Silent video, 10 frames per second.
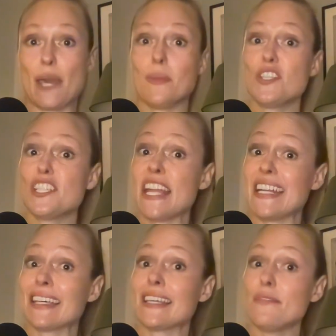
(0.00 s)

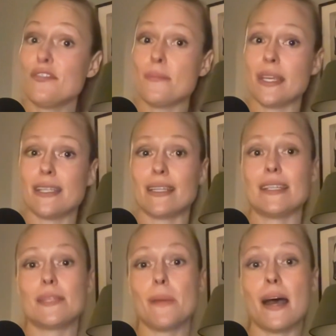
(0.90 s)
epigenetic information
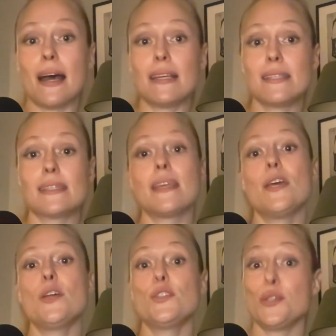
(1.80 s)
is passed
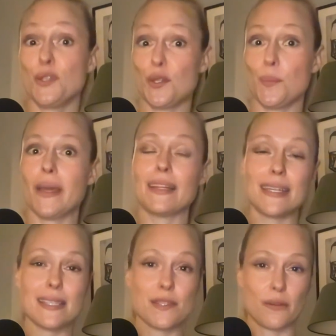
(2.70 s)
to you by at
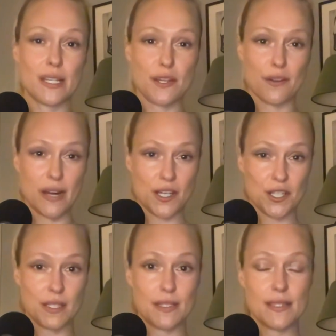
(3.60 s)
least 3
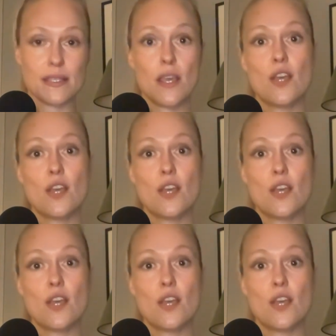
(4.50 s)
generations.